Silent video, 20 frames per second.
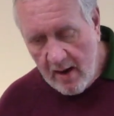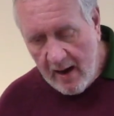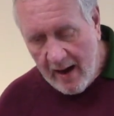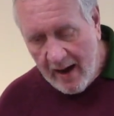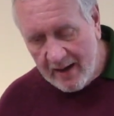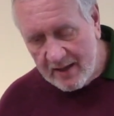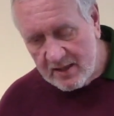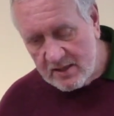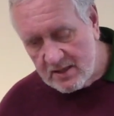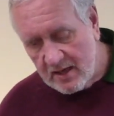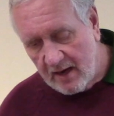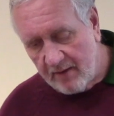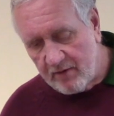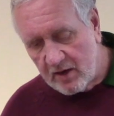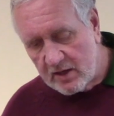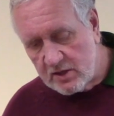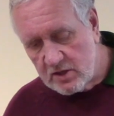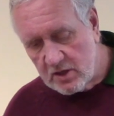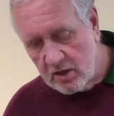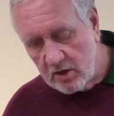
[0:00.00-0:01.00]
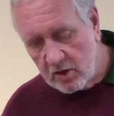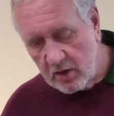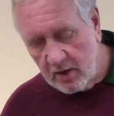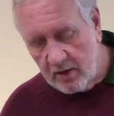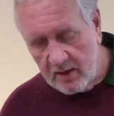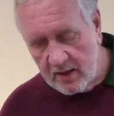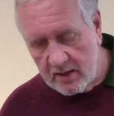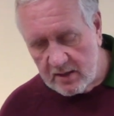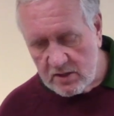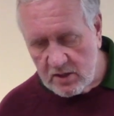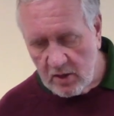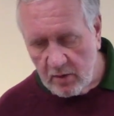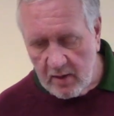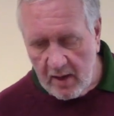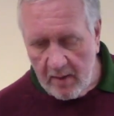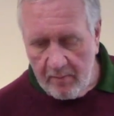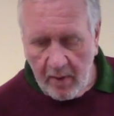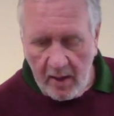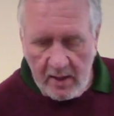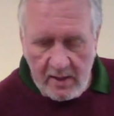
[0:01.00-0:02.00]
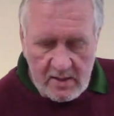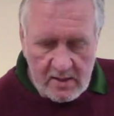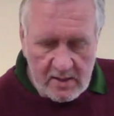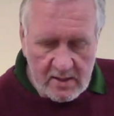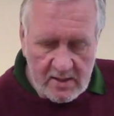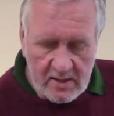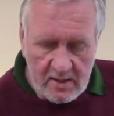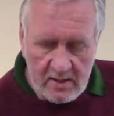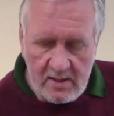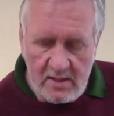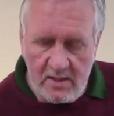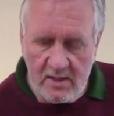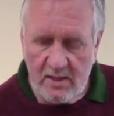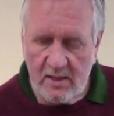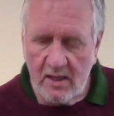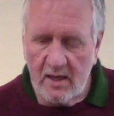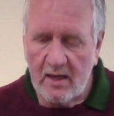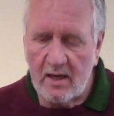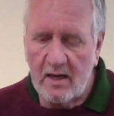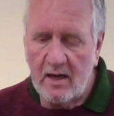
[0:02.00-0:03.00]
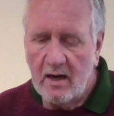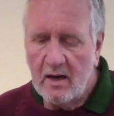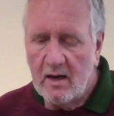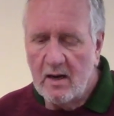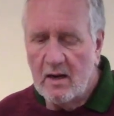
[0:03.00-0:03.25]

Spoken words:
and it's lovely to look at these on their bases and see